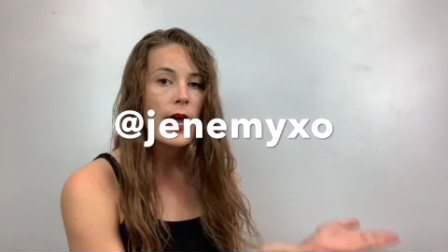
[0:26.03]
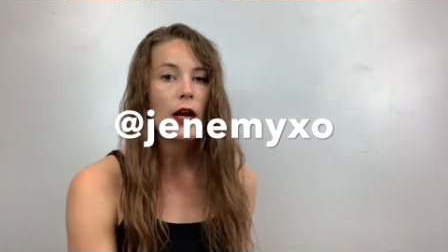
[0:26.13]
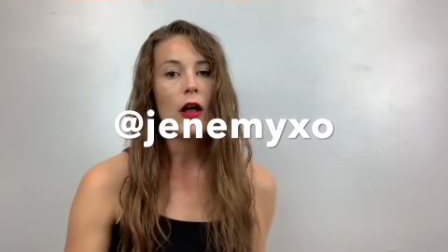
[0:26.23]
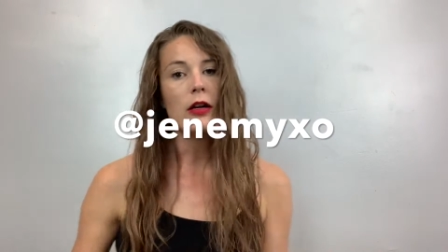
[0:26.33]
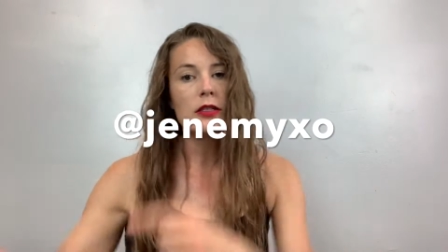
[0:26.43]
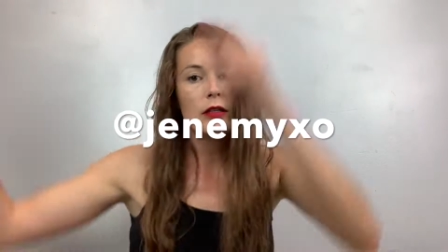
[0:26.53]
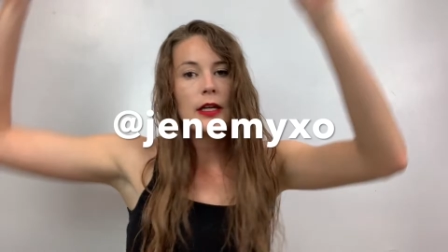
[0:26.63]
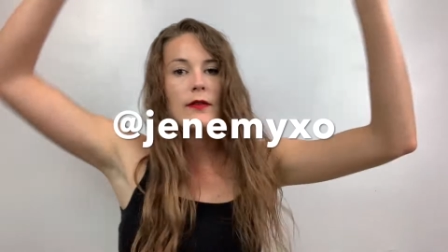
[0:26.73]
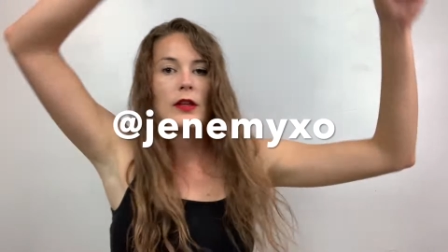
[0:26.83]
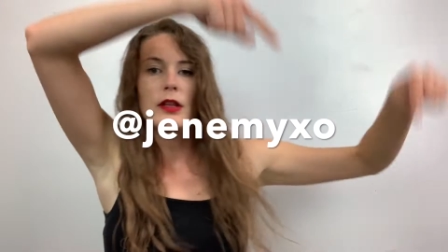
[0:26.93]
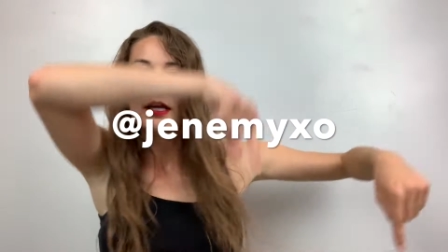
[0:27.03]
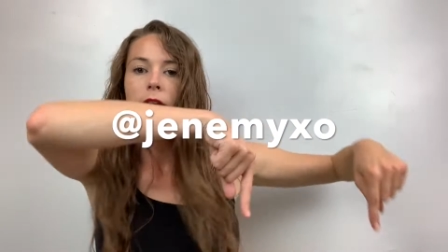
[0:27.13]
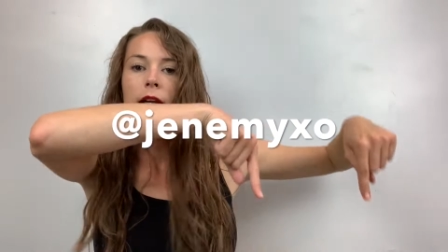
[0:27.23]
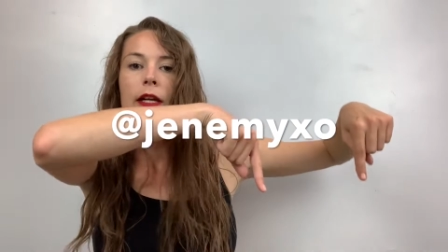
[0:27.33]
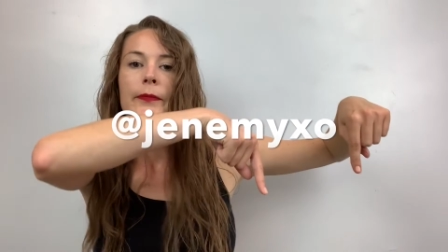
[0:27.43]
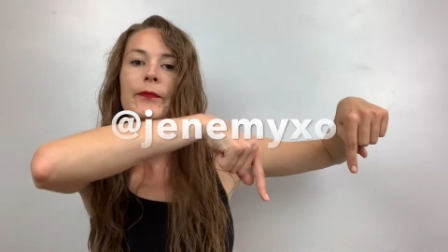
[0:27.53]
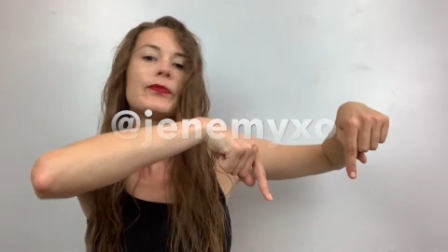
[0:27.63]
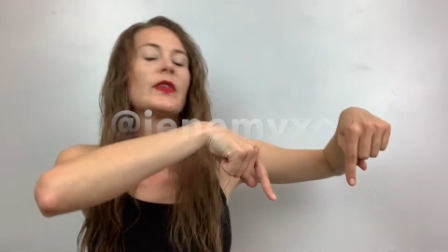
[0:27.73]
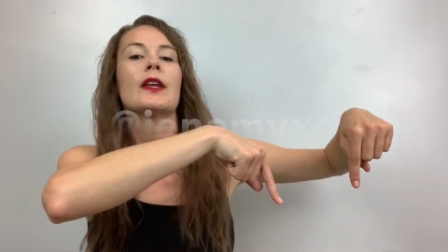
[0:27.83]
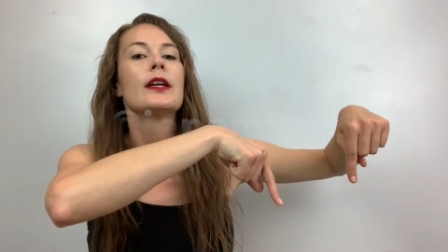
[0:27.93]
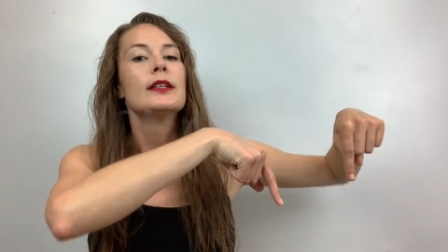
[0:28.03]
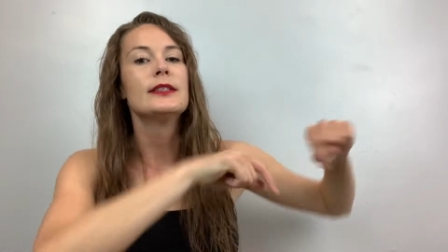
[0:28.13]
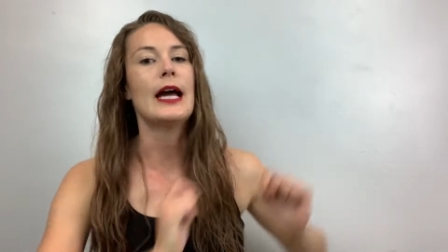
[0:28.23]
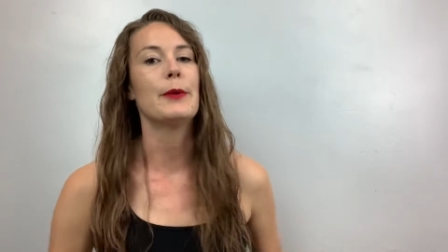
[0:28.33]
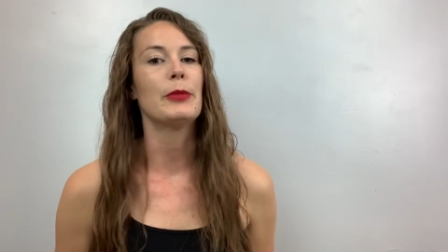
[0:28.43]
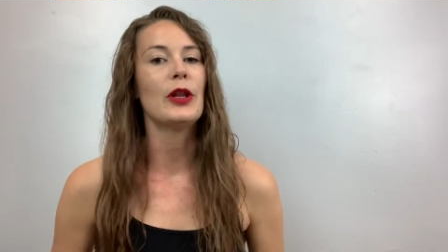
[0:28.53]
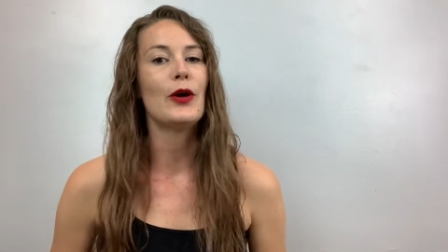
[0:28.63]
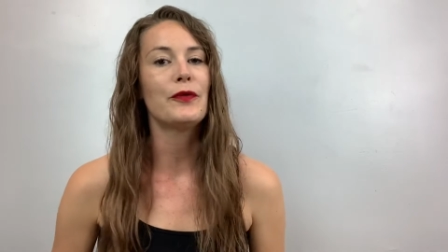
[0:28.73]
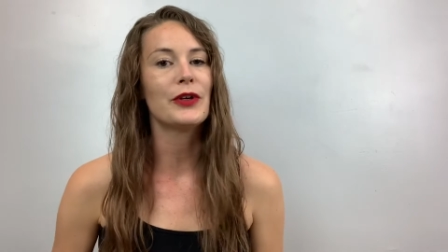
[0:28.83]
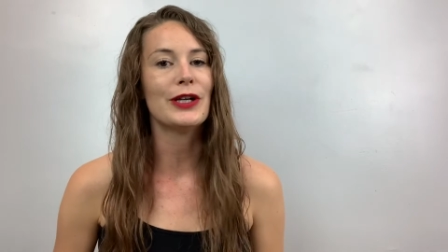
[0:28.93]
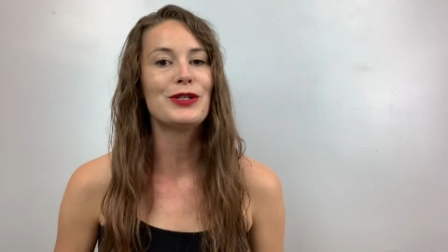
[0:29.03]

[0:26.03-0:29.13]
And I'll also leave the link down below if you're